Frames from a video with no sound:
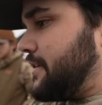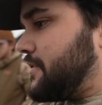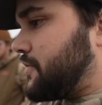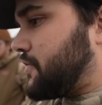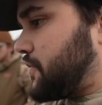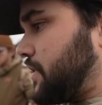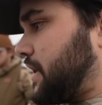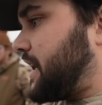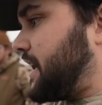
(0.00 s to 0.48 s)

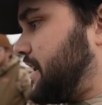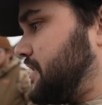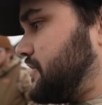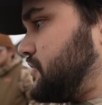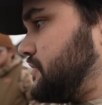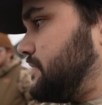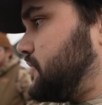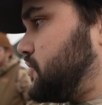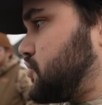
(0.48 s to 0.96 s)

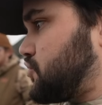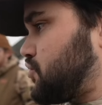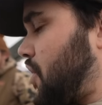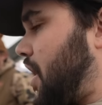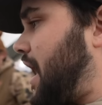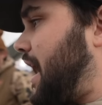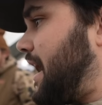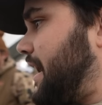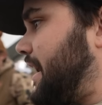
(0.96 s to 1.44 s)
freaking
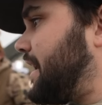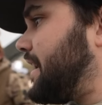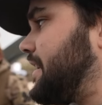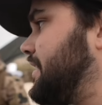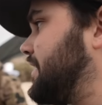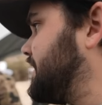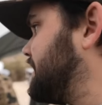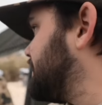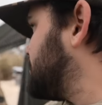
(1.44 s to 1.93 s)
dry
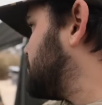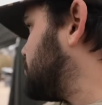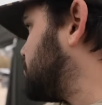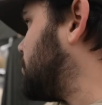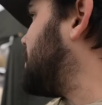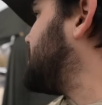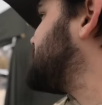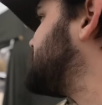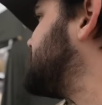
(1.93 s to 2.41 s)

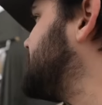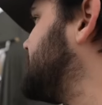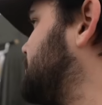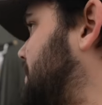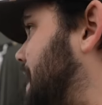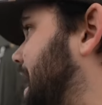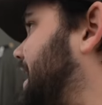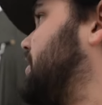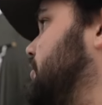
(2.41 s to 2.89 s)
crusty
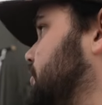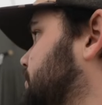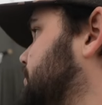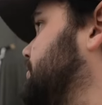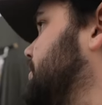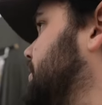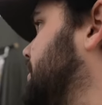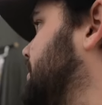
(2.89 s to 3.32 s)
raccoon.